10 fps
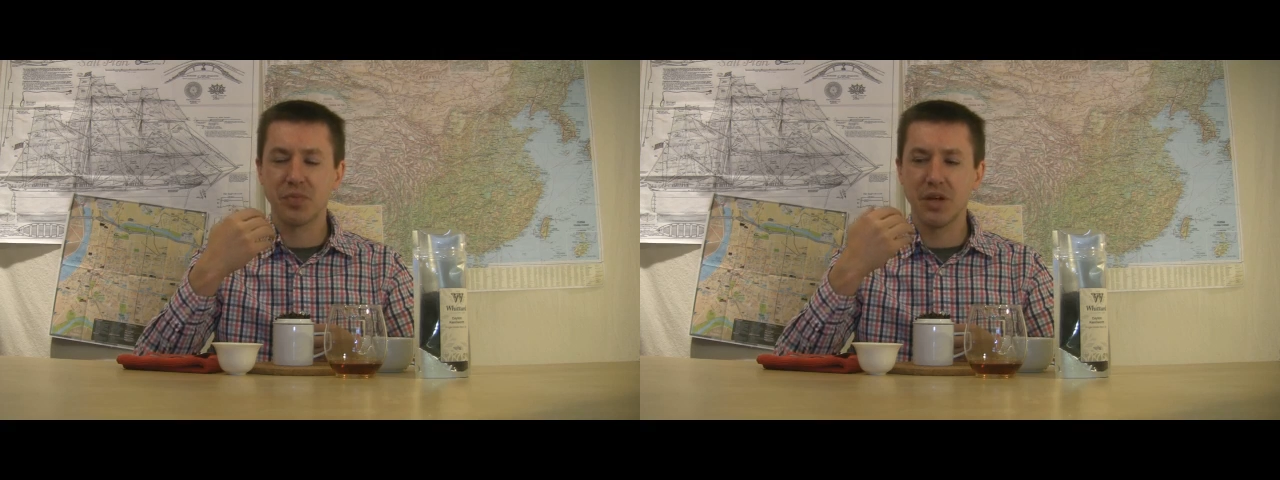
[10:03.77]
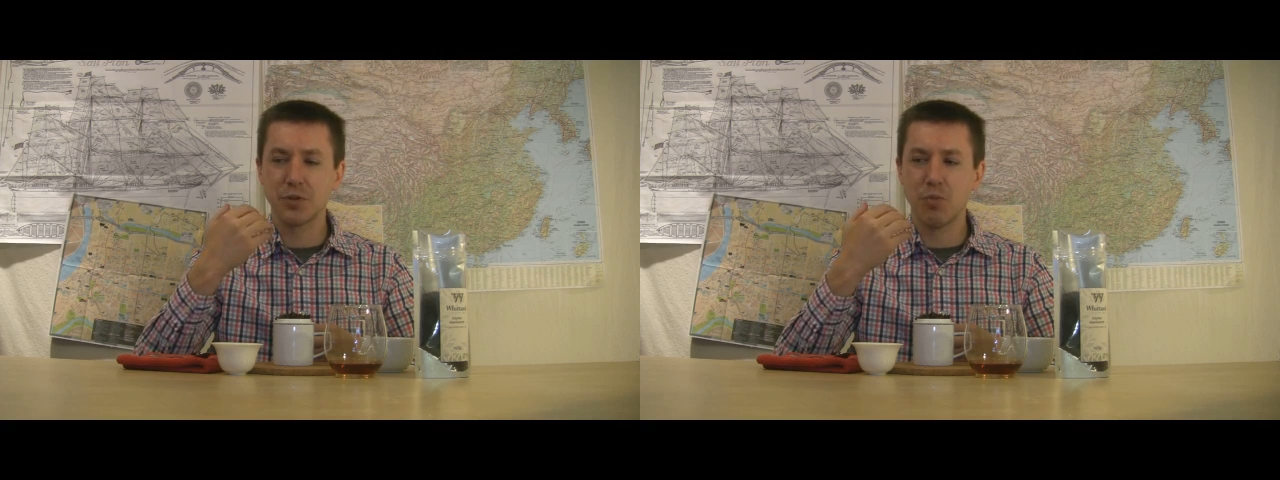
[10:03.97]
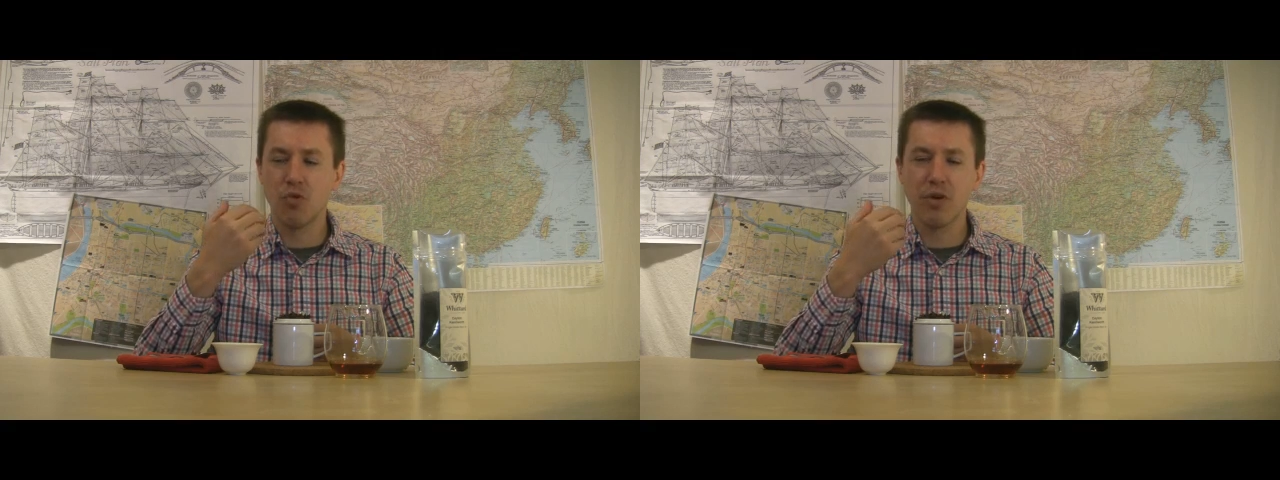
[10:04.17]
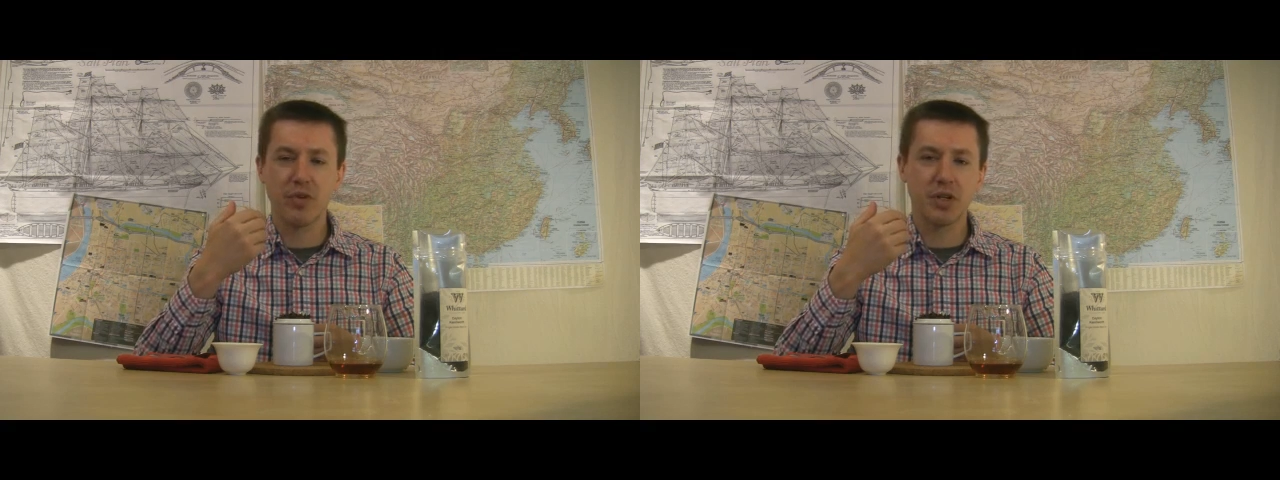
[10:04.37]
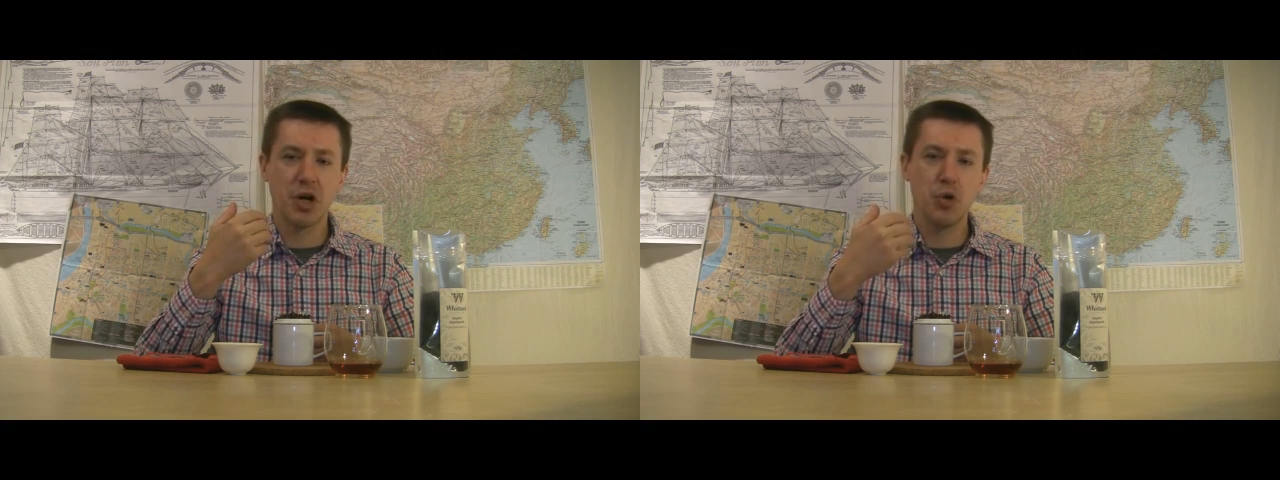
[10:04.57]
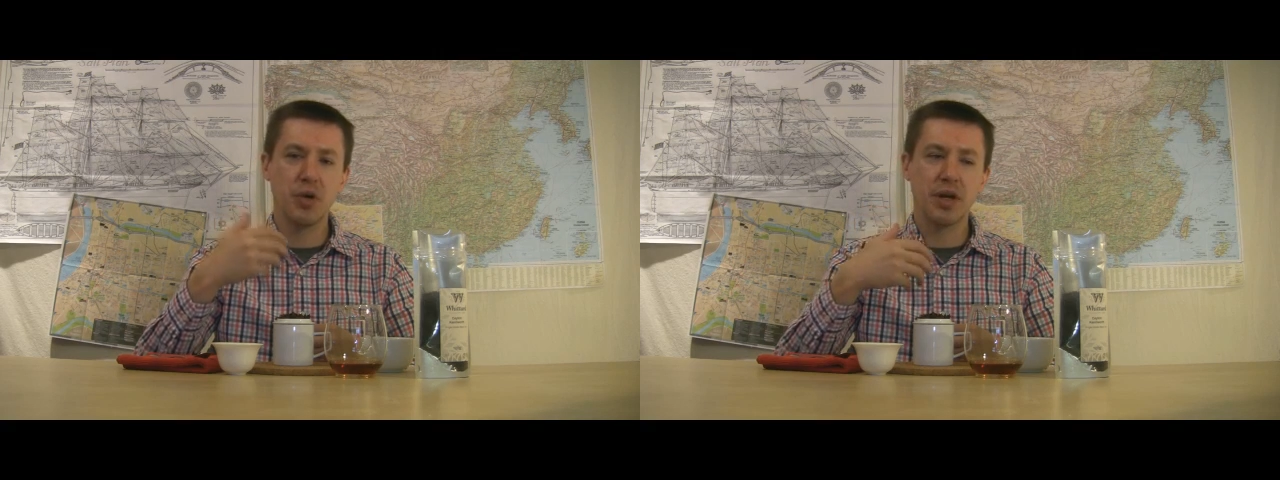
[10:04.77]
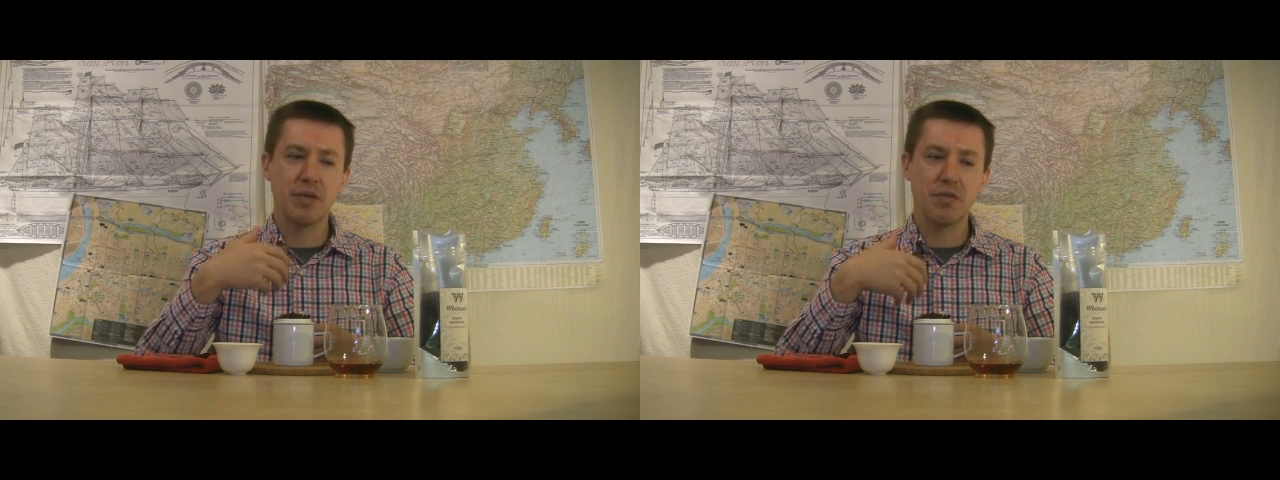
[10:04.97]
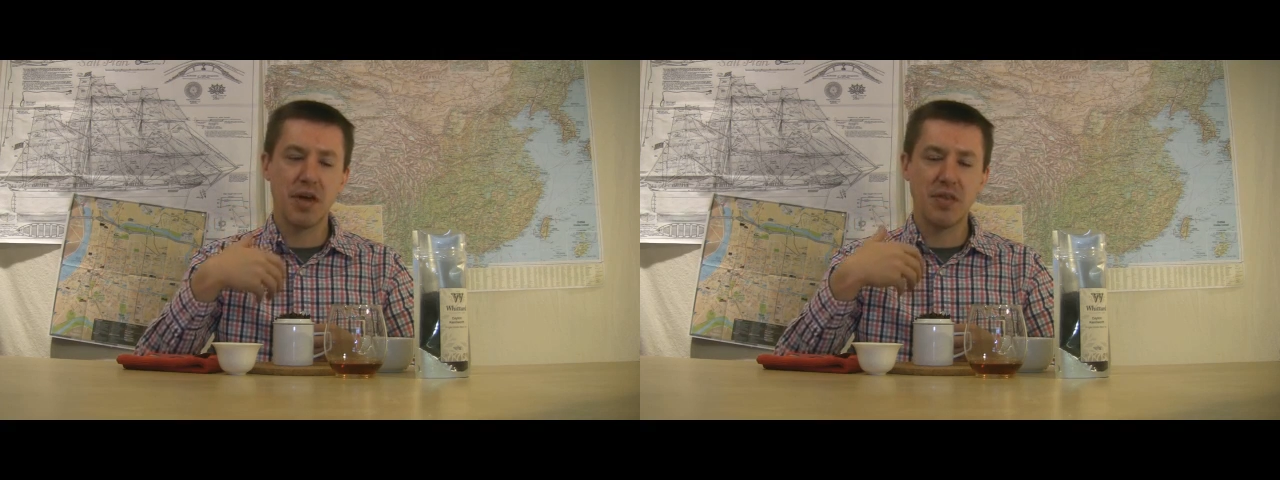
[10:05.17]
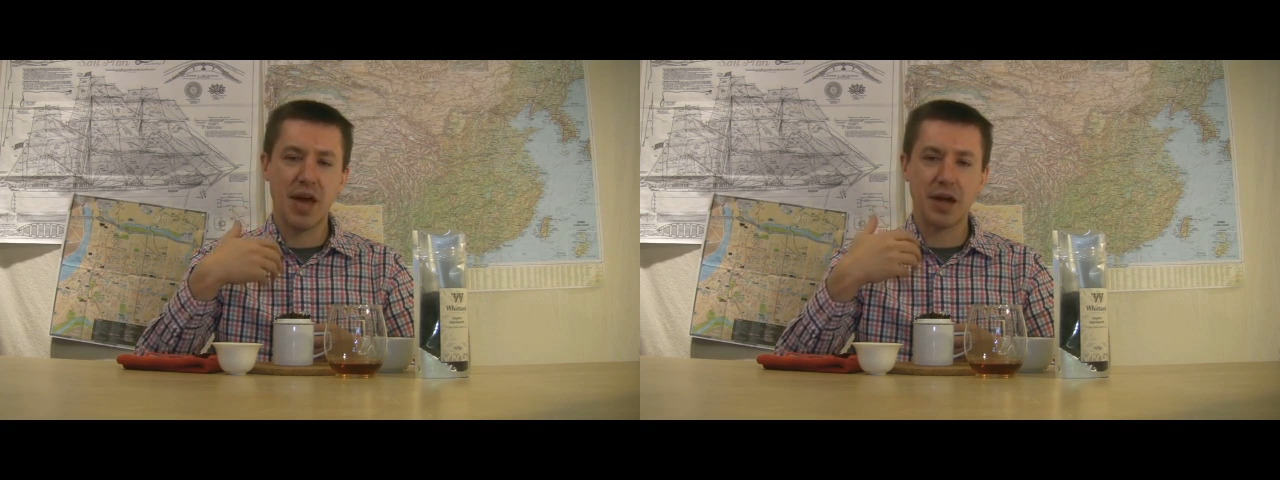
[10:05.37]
It's more of the coating than the